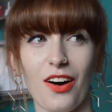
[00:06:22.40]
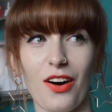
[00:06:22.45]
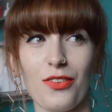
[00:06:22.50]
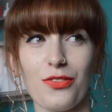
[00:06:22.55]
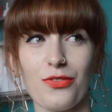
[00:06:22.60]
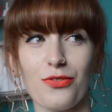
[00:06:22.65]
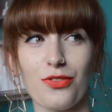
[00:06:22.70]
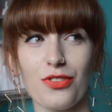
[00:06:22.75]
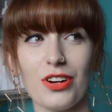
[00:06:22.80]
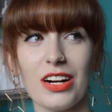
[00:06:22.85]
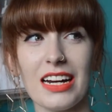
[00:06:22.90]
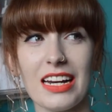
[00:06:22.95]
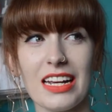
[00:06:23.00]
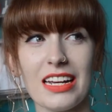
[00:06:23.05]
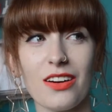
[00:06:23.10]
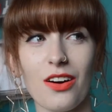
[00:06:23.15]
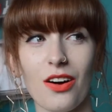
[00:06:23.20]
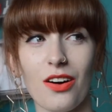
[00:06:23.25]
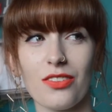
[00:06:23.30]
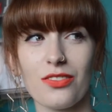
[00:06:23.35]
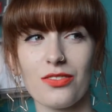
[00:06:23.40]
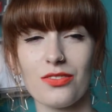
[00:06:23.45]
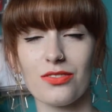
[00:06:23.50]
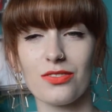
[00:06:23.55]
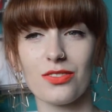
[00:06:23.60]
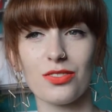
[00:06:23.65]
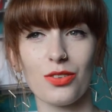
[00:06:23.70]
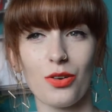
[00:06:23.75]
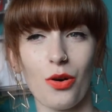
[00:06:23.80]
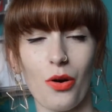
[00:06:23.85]
I've really gone
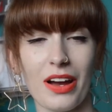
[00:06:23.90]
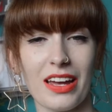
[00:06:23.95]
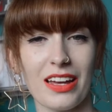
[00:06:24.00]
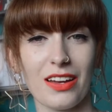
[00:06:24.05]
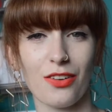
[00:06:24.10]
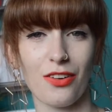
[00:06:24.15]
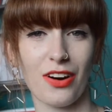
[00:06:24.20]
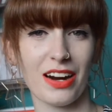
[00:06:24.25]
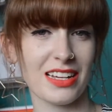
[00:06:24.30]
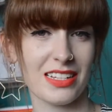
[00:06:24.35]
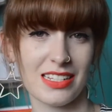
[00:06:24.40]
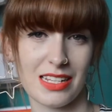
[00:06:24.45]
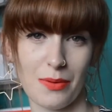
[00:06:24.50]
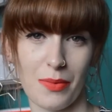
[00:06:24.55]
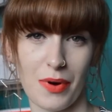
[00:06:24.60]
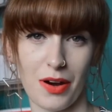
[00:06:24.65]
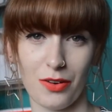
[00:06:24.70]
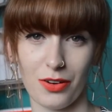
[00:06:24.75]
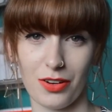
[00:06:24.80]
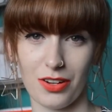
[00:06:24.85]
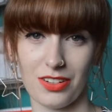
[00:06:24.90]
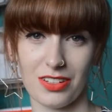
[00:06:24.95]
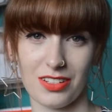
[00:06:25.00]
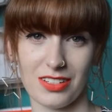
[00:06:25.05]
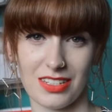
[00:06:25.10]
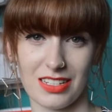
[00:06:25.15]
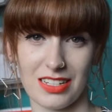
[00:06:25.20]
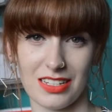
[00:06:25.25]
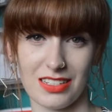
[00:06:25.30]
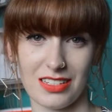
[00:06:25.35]
quite crazy about
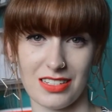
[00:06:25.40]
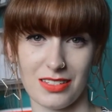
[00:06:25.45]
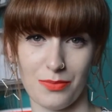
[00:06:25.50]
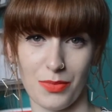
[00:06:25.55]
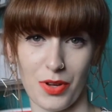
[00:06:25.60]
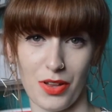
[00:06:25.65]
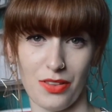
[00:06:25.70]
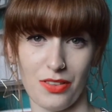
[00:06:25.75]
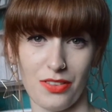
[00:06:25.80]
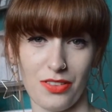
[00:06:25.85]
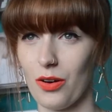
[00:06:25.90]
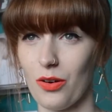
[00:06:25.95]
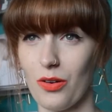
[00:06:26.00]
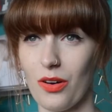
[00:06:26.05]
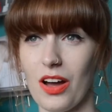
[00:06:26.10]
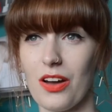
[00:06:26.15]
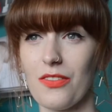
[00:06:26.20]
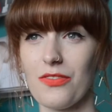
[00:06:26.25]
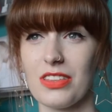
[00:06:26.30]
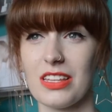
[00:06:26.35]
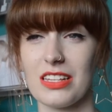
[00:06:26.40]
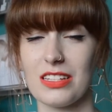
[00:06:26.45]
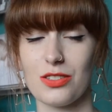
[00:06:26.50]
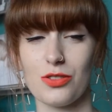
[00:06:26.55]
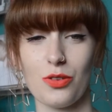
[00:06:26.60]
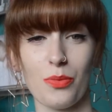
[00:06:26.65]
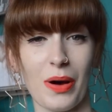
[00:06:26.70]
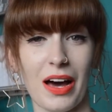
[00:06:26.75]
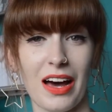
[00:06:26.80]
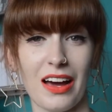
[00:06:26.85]
colours this month, or over this
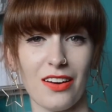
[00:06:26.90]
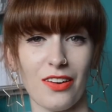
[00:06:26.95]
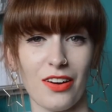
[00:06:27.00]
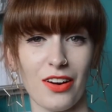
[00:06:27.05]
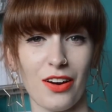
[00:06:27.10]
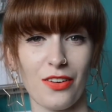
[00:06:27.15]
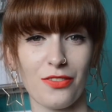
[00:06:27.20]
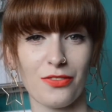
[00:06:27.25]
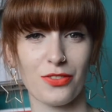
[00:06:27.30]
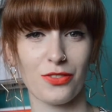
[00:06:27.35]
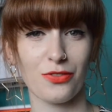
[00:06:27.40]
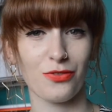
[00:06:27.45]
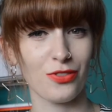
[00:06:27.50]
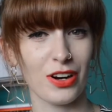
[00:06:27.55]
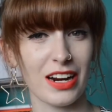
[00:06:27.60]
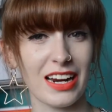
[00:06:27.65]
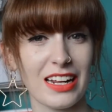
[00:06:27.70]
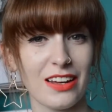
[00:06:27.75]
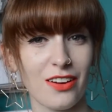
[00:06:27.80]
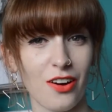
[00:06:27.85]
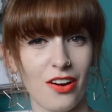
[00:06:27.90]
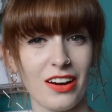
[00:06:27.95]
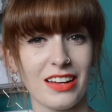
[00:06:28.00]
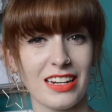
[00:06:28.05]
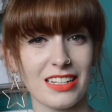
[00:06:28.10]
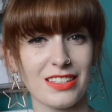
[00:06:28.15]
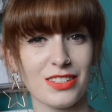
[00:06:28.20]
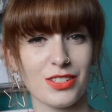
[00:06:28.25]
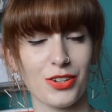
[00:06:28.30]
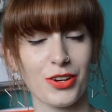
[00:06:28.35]
summer. Like, I've really
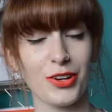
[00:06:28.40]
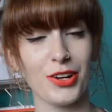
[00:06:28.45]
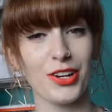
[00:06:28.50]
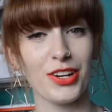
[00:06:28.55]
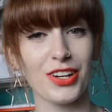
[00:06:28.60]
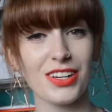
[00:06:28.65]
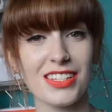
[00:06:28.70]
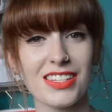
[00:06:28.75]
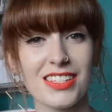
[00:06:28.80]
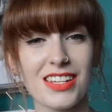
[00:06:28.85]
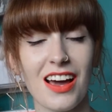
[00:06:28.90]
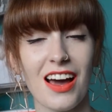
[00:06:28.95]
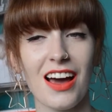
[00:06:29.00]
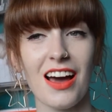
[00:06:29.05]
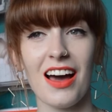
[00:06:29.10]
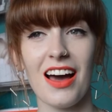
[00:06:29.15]
gotten into colours.